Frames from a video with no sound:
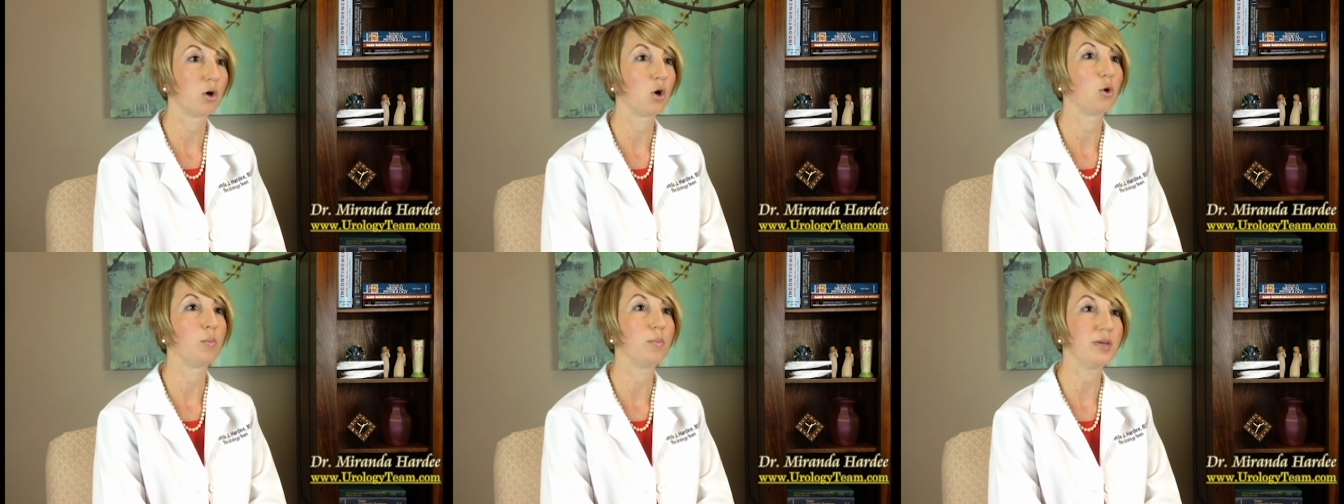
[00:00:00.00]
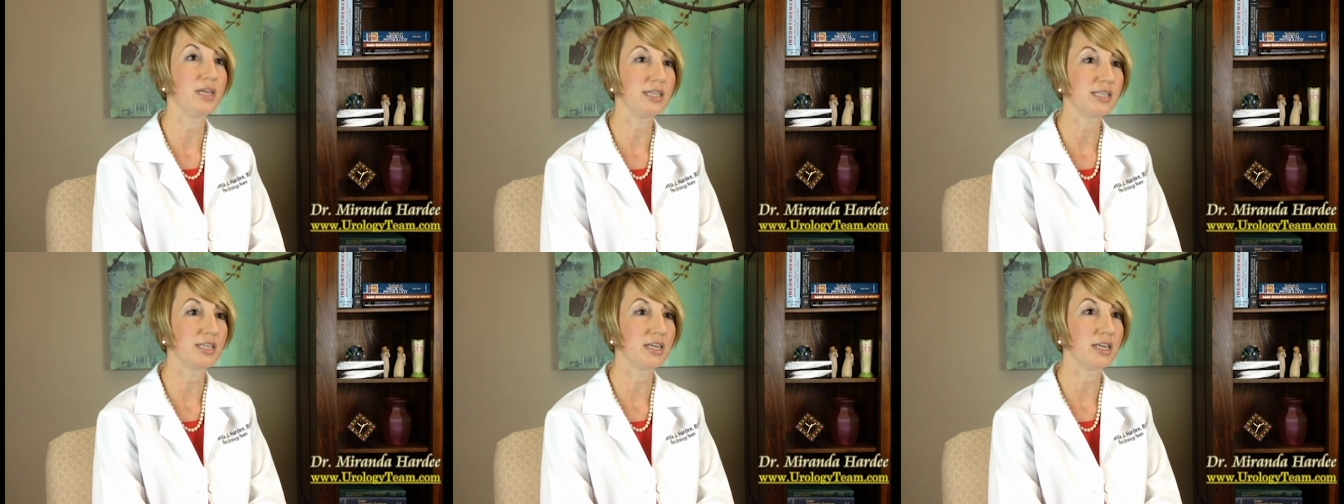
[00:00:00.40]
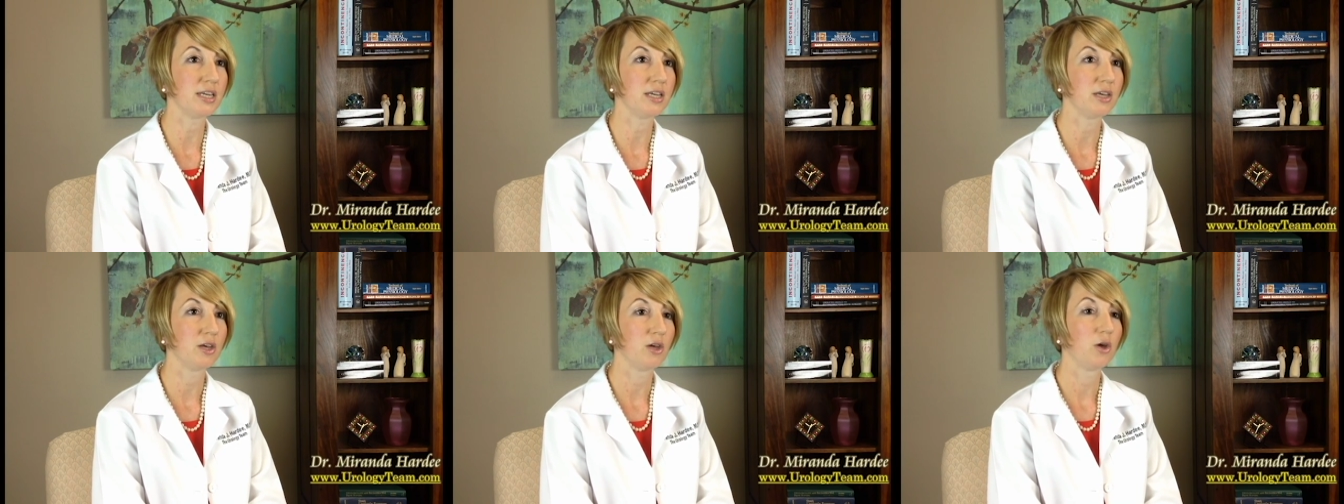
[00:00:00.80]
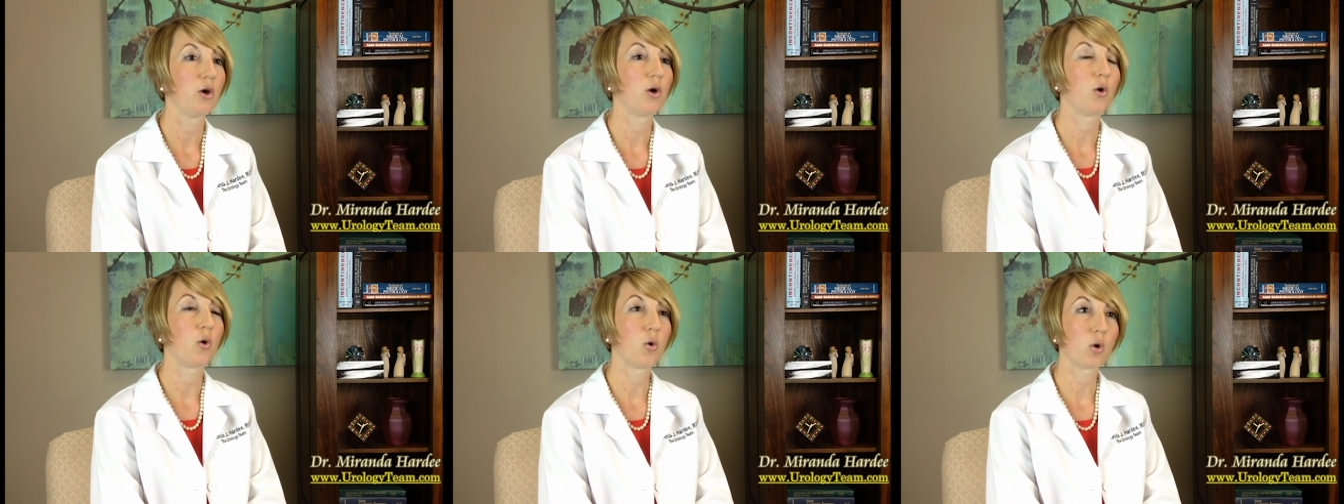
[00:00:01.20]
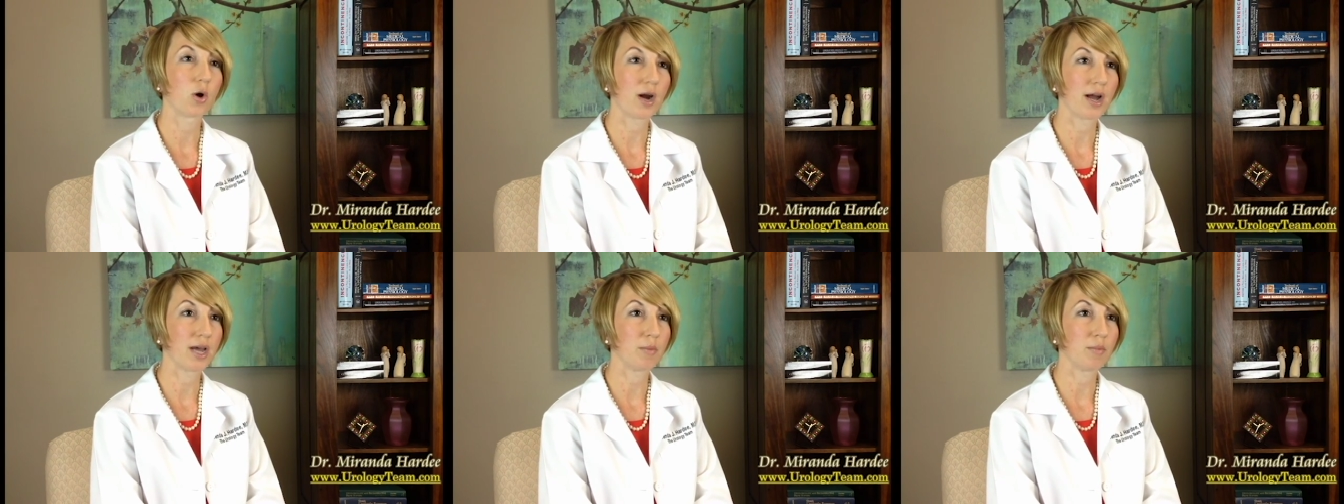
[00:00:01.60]
obesity,
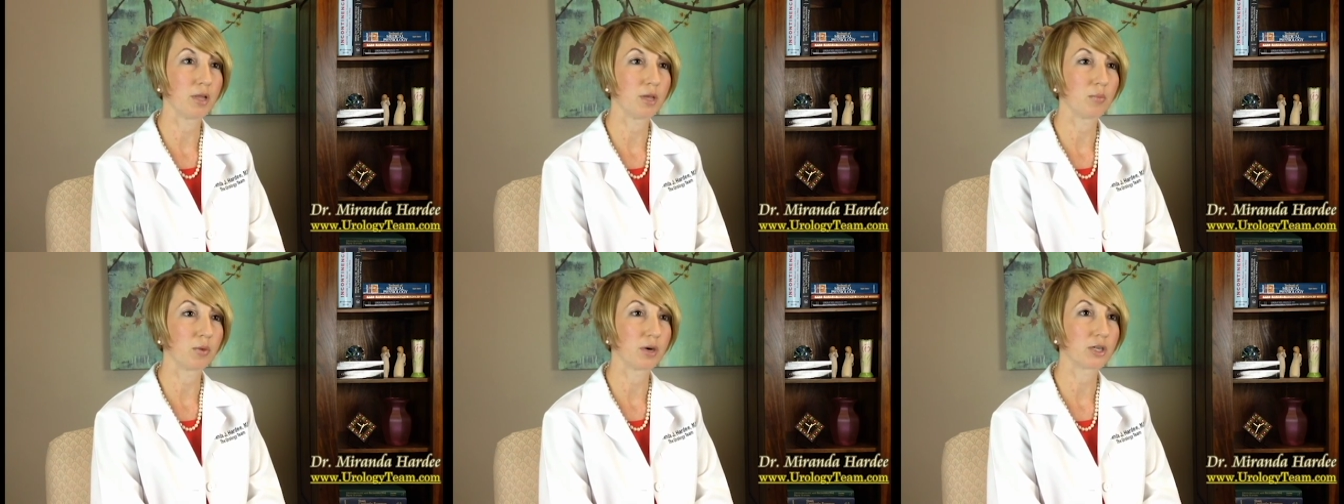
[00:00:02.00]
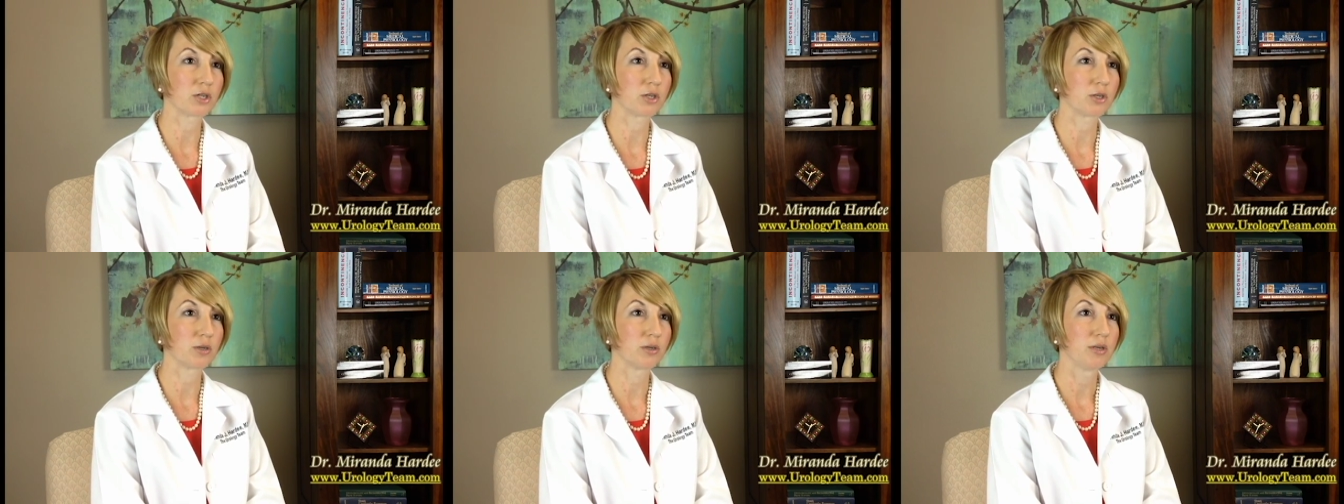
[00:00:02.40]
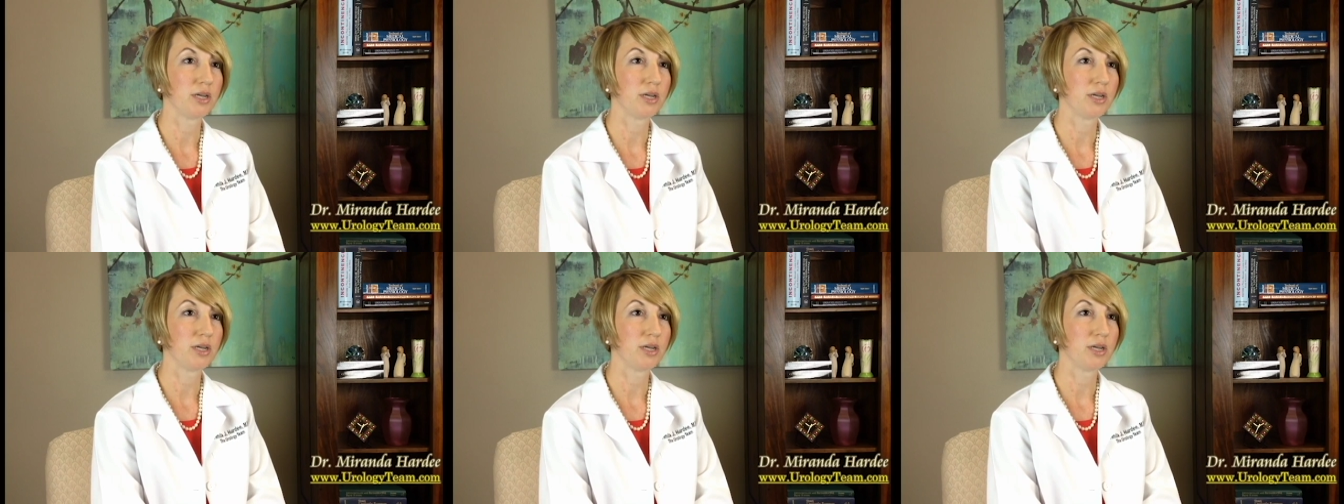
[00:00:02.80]
or high blood pressure.